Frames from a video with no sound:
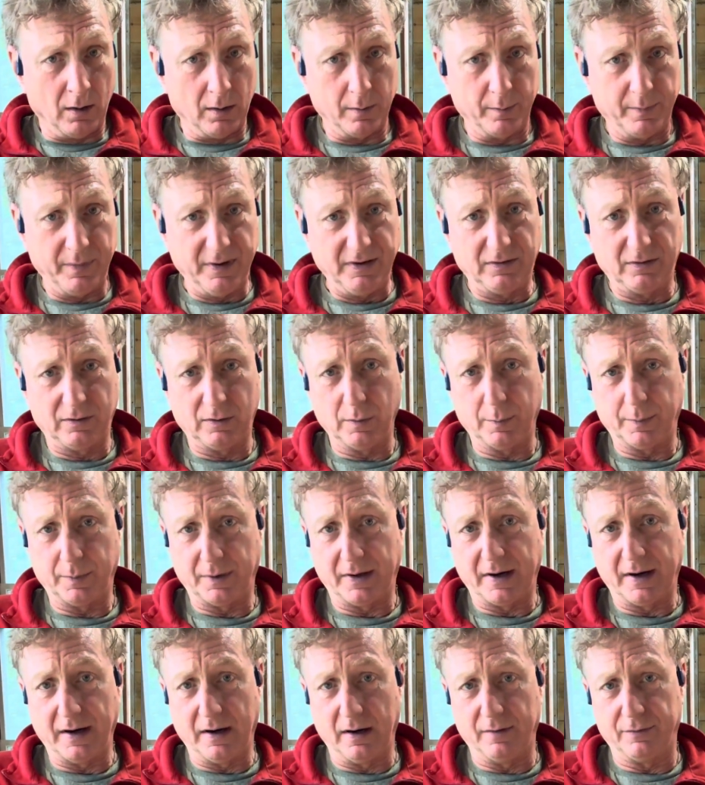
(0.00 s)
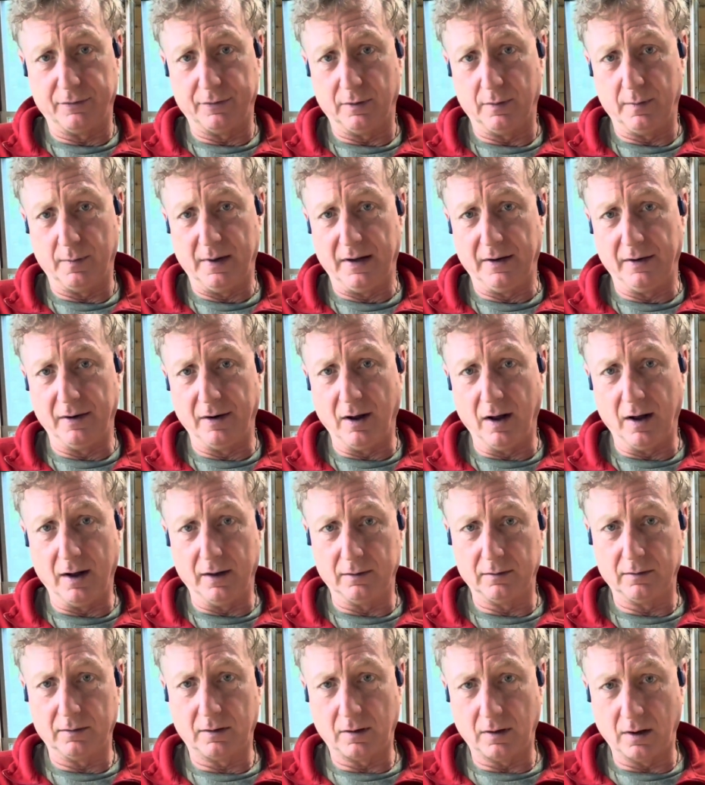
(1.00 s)
be super careful about
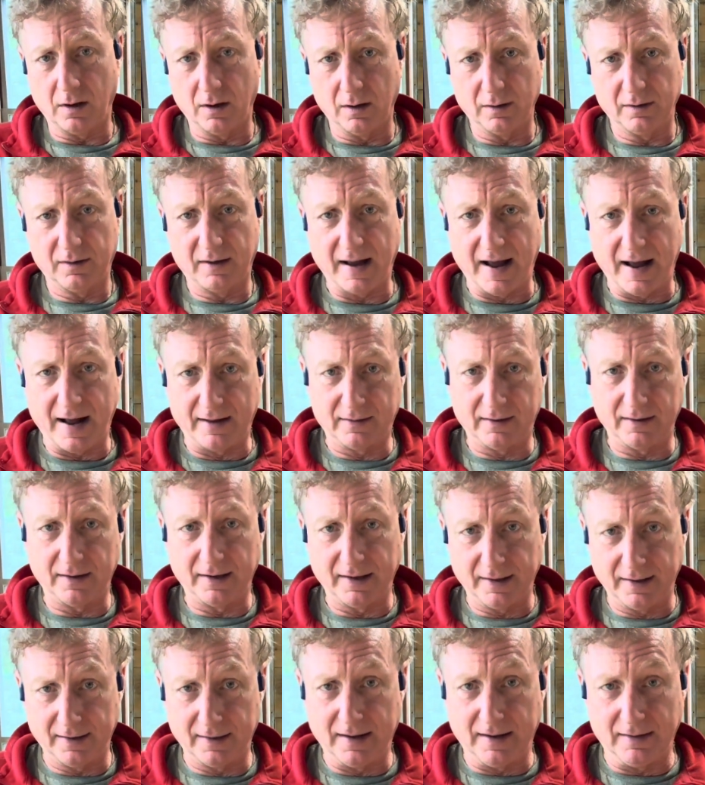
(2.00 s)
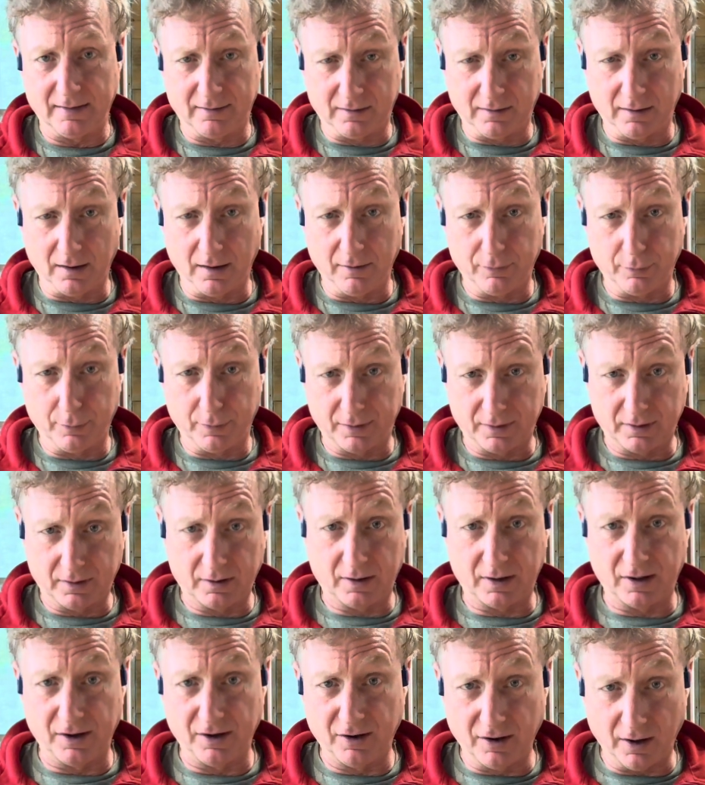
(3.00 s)
not contacting any of that stuff with
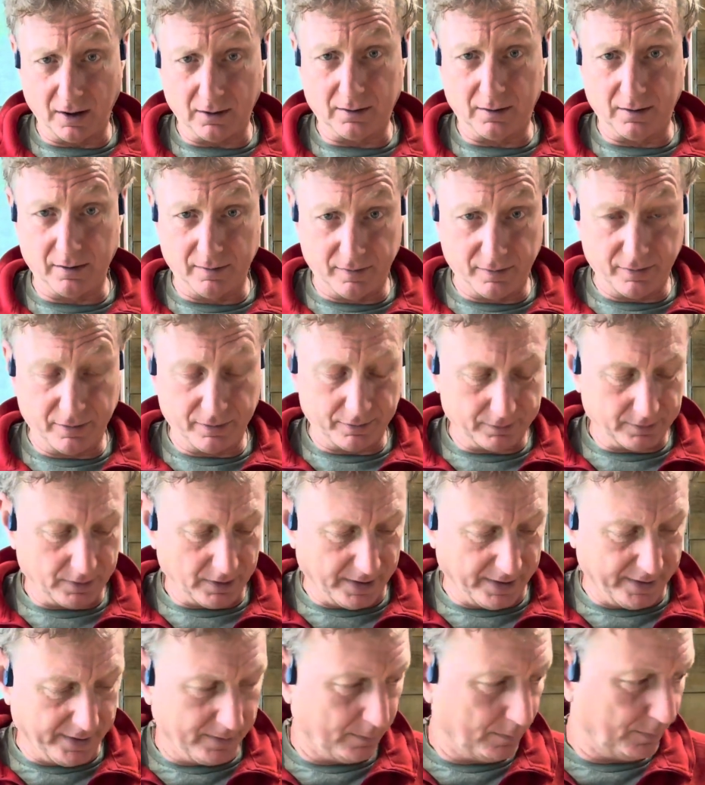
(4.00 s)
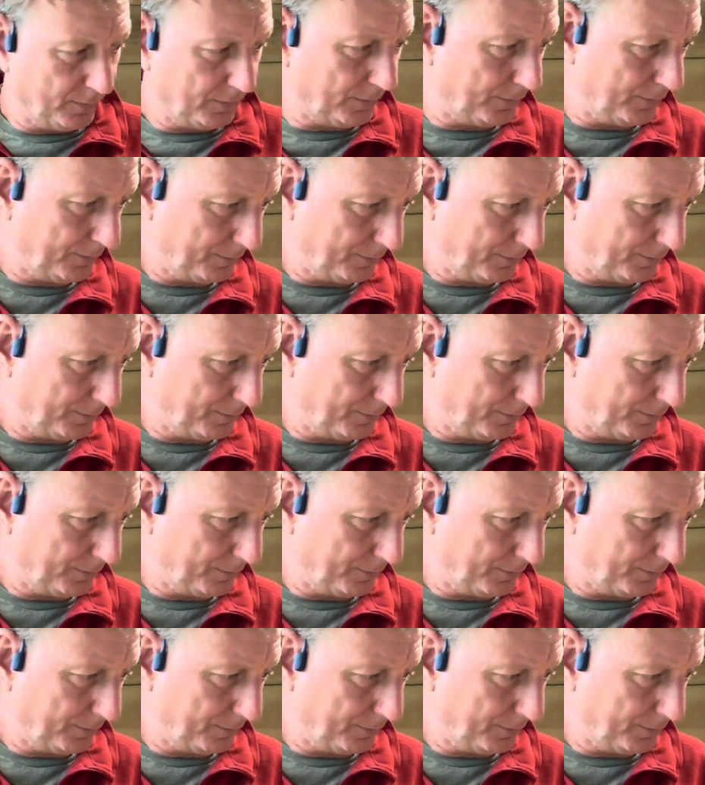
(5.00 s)
conductive items.